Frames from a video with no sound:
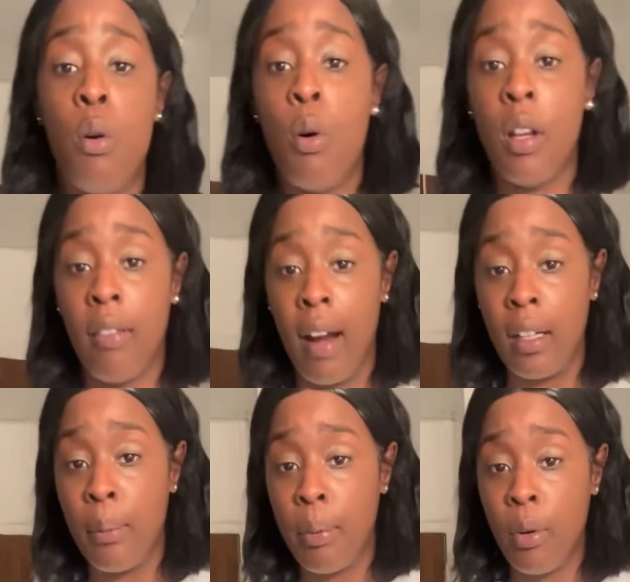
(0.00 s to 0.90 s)
all around
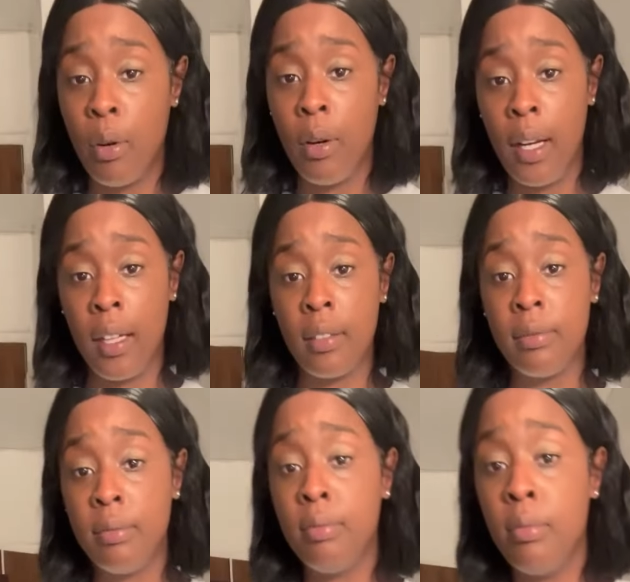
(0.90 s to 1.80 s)
the board.
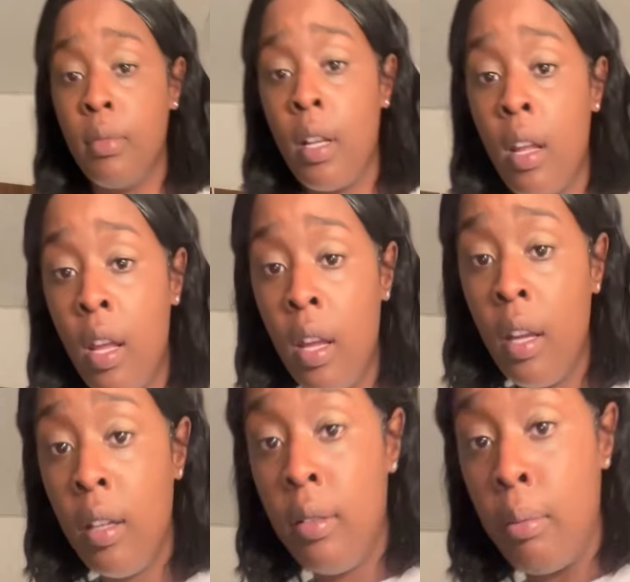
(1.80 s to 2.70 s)

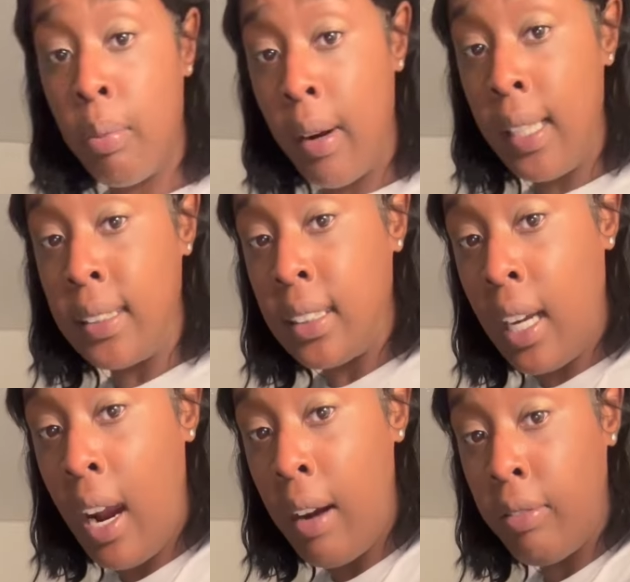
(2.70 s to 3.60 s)
Breast
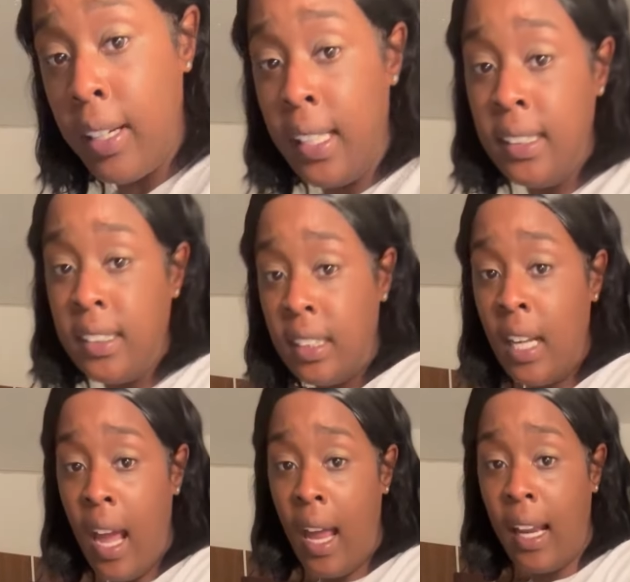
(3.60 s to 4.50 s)
coverage.
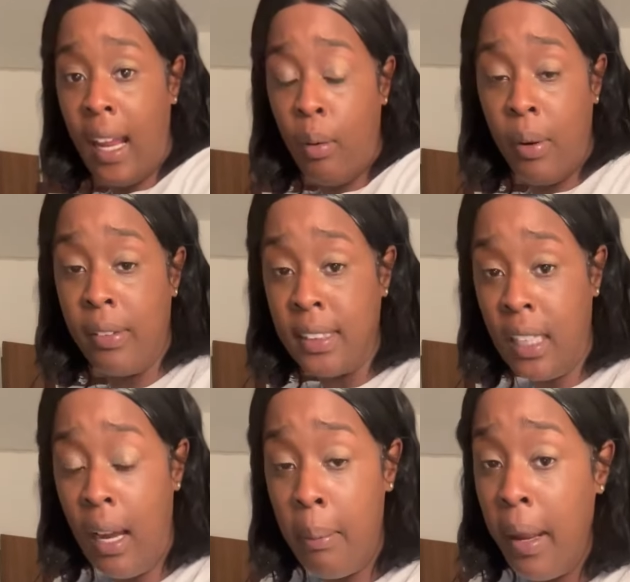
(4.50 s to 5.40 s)
I like where it's
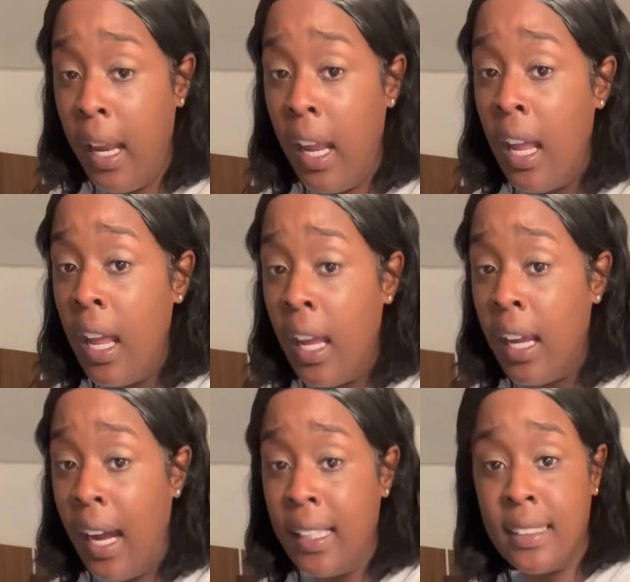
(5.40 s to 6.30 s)
coming.
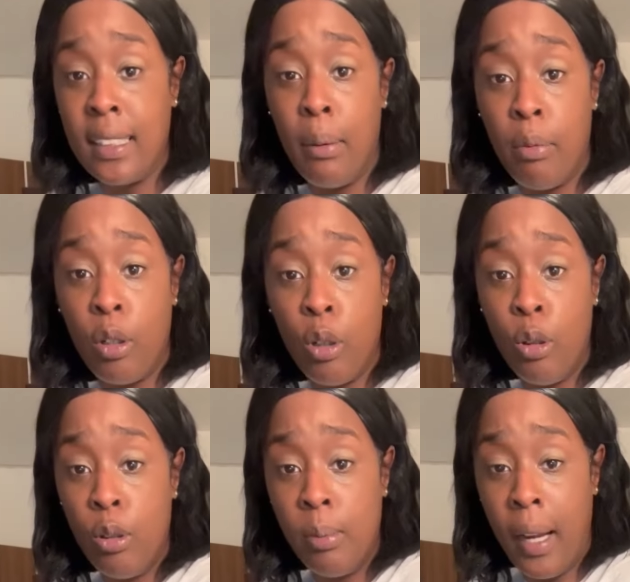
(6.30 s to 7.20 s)
Got some
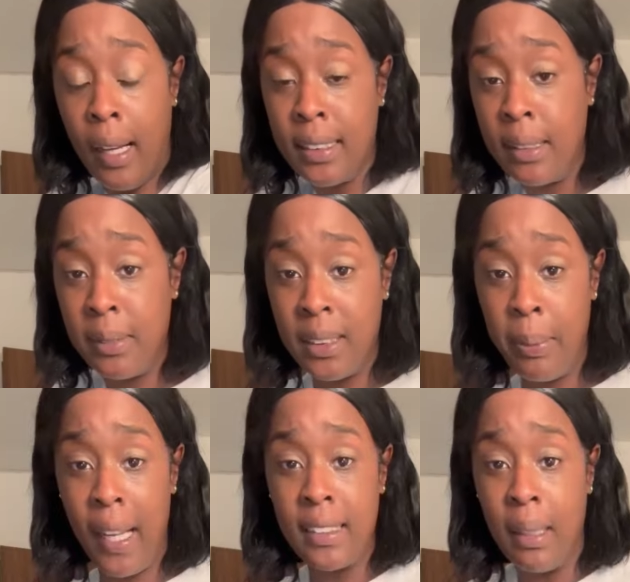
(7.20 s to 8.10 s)
room, got some
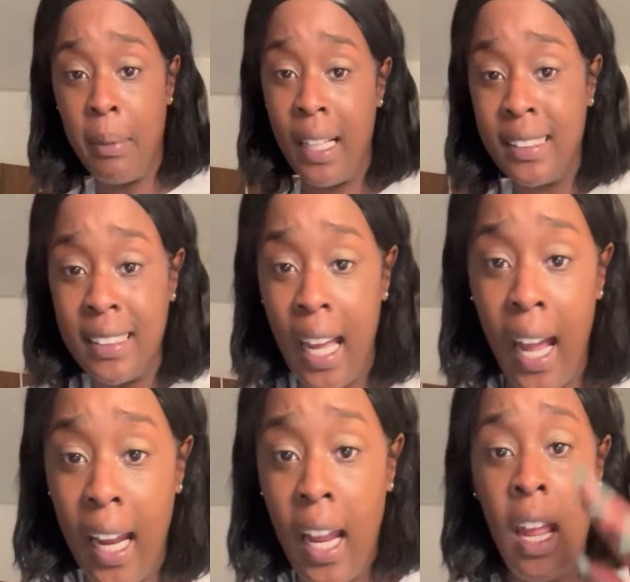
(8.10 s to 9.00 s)
space. I'm not
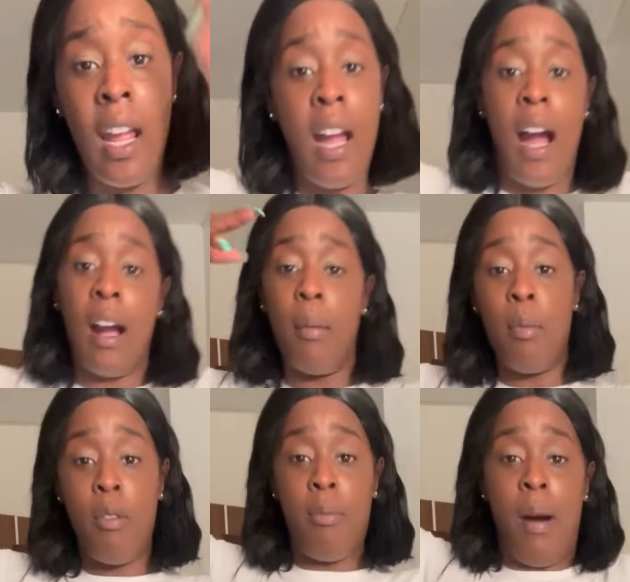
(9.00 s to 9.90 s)
tight. I can move